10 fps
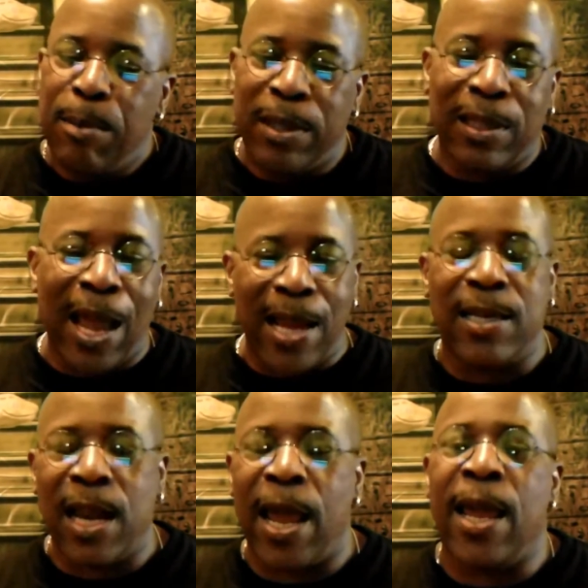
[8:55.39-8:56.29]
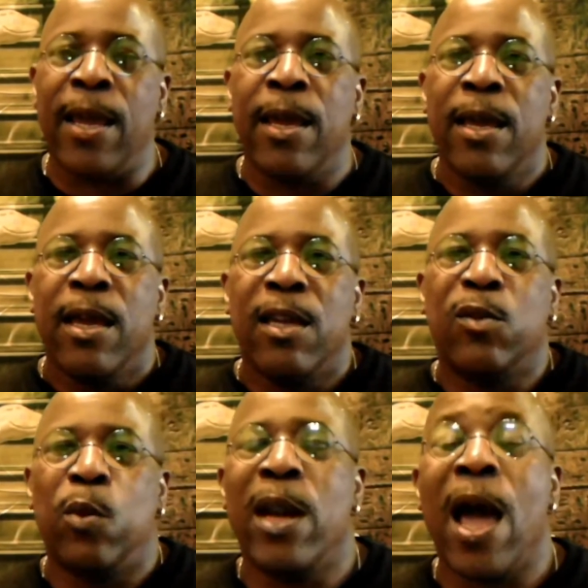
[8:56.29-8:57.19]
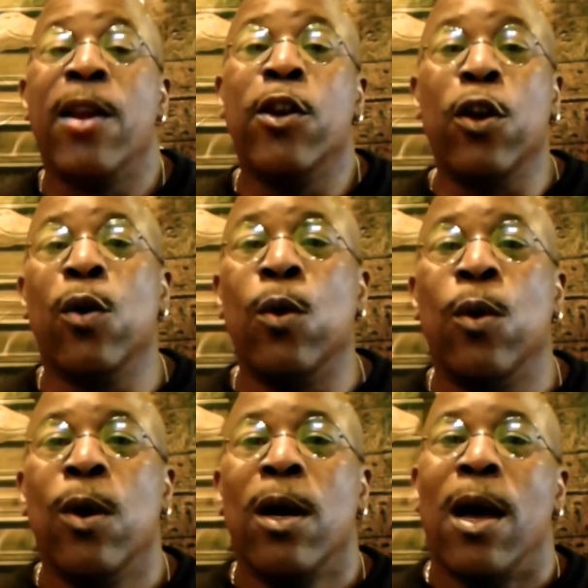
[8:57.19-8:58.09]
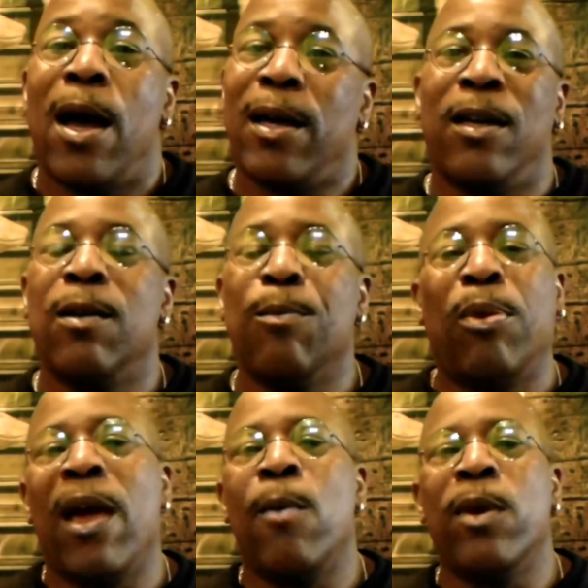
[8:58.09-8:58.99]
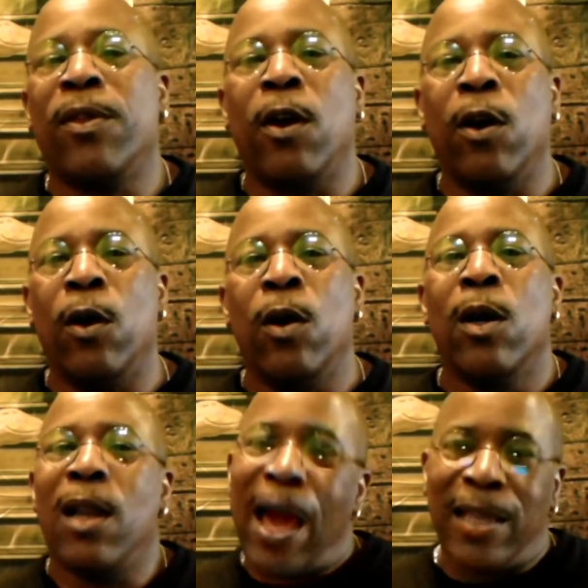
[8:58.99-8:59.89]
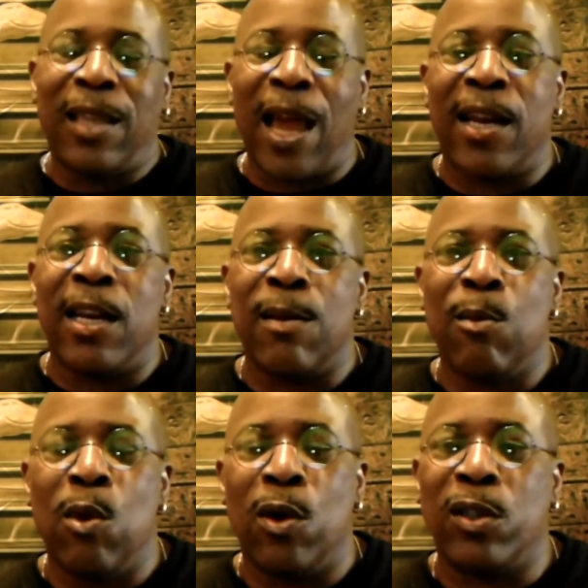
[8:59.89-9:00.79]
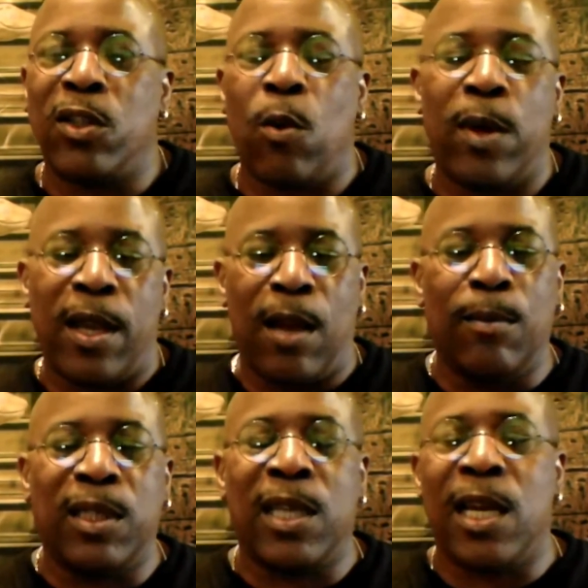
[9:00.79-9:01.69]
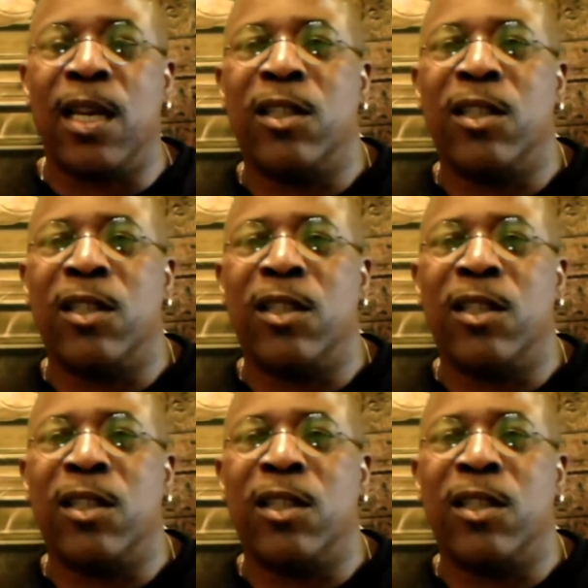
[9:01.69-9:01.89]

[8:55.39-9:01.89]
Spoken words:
But that day is when I knew I couldn't play with her like that anymore. So with him seeing